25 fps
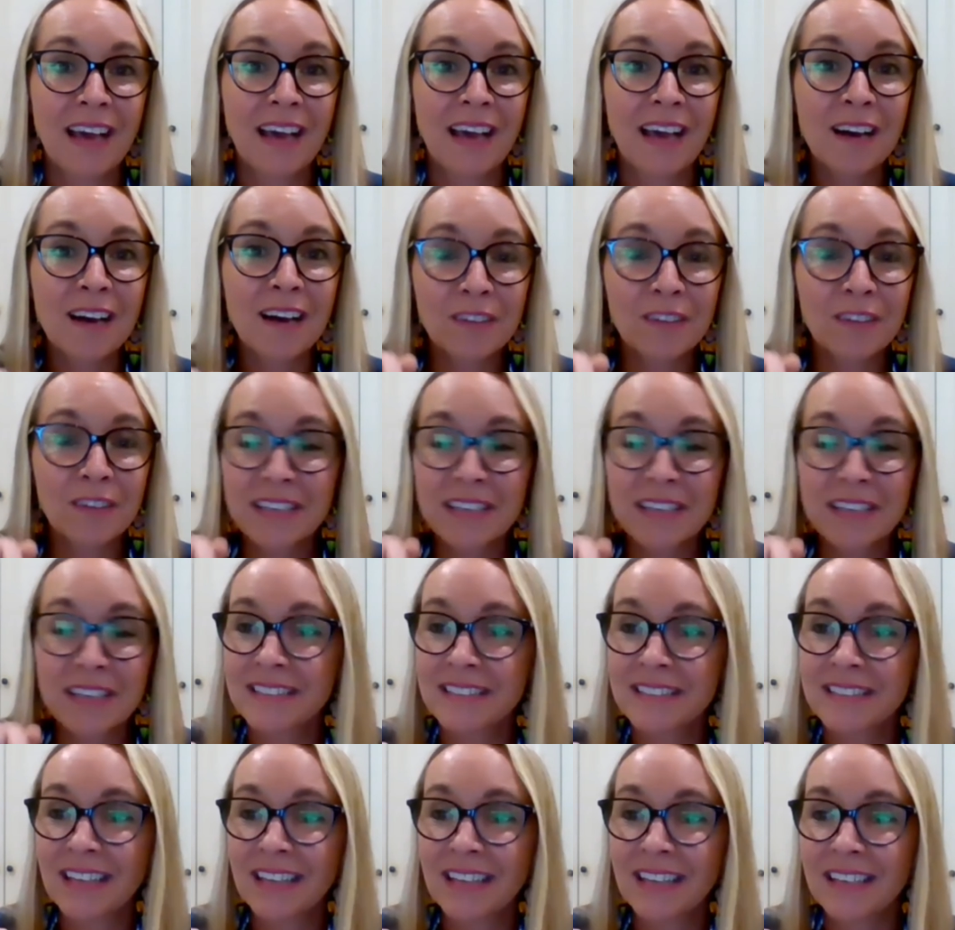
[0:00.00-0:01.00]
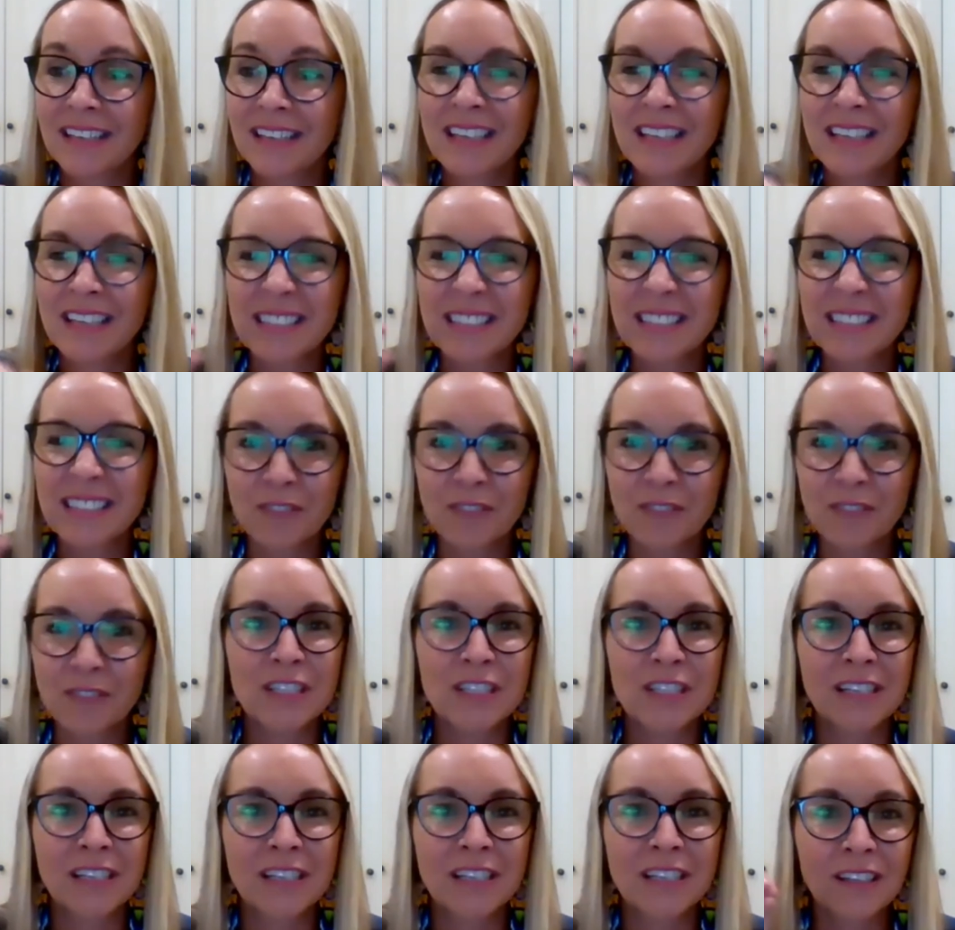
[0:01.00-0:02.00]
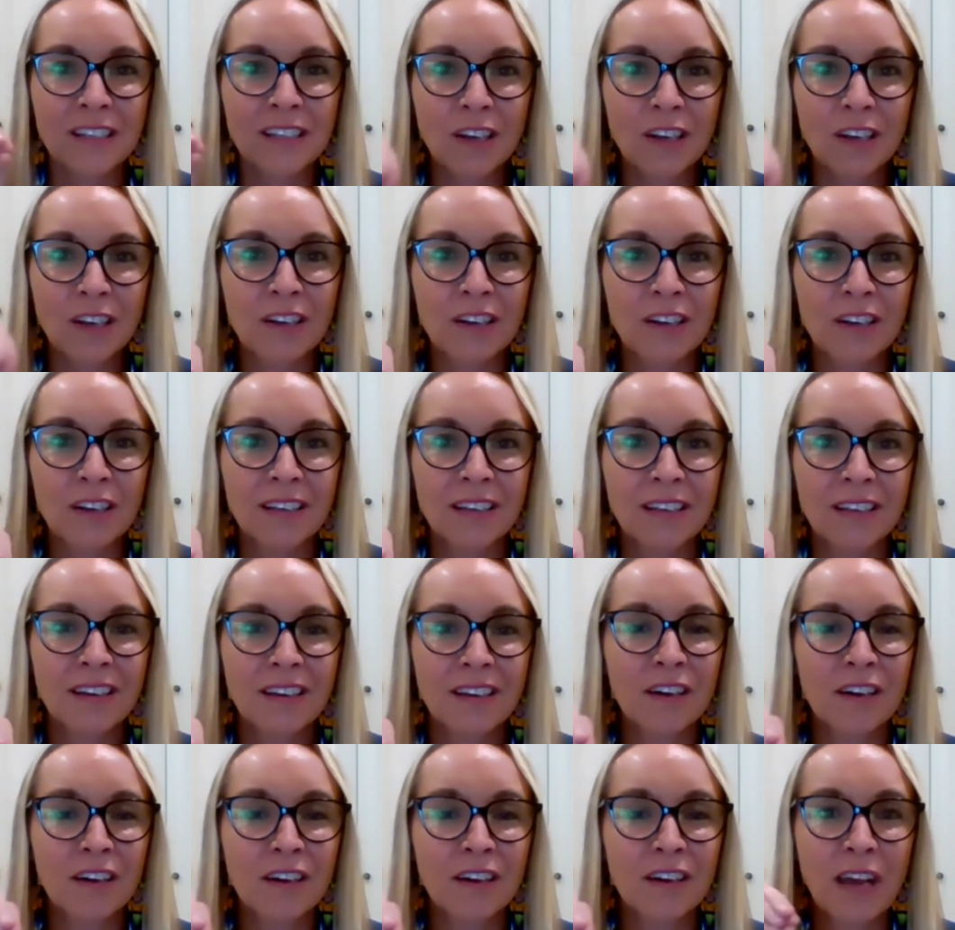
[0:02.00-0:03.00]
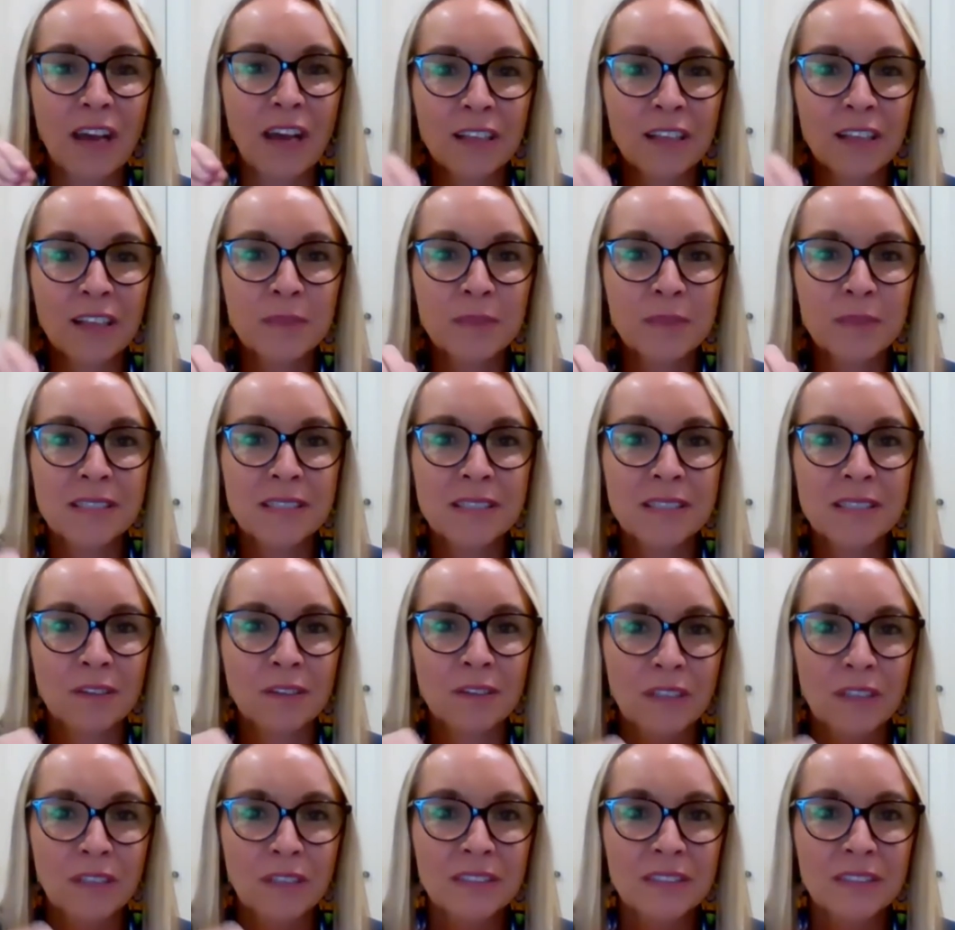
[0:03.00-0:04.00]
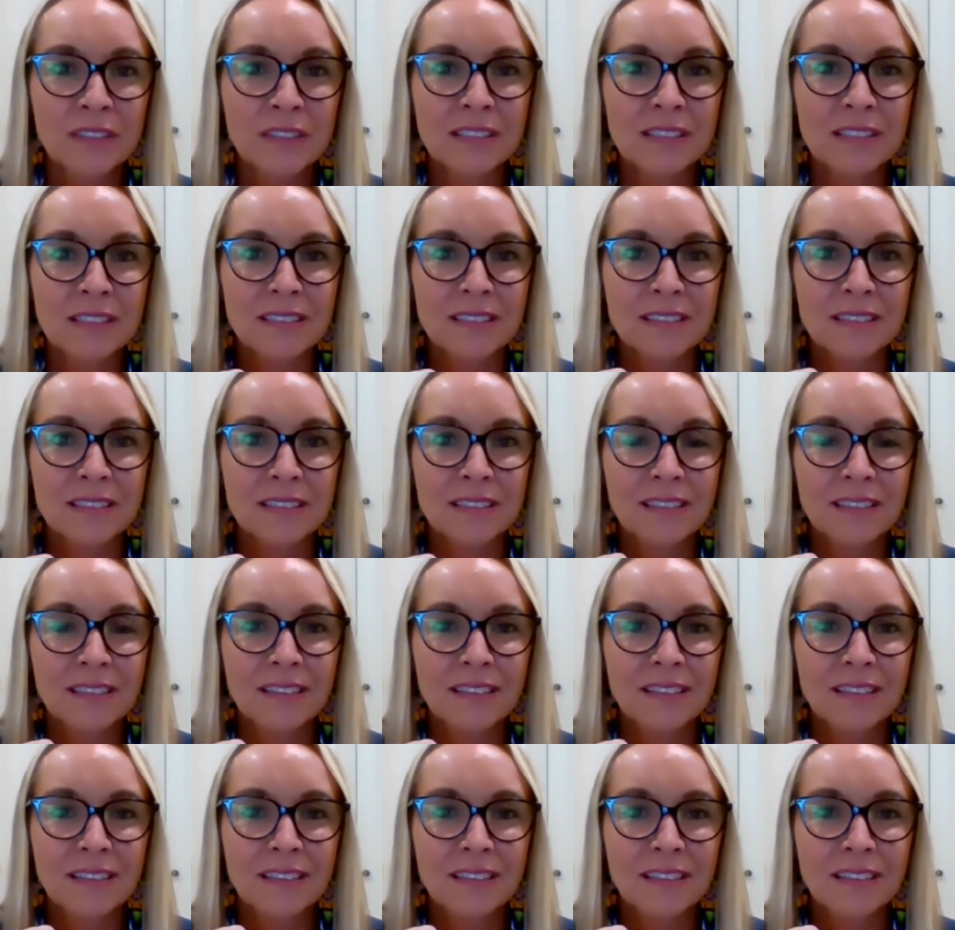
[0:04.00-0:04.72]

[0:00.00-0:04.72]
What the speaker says: How crazy is that? A selfish little clod of ailments and grievances,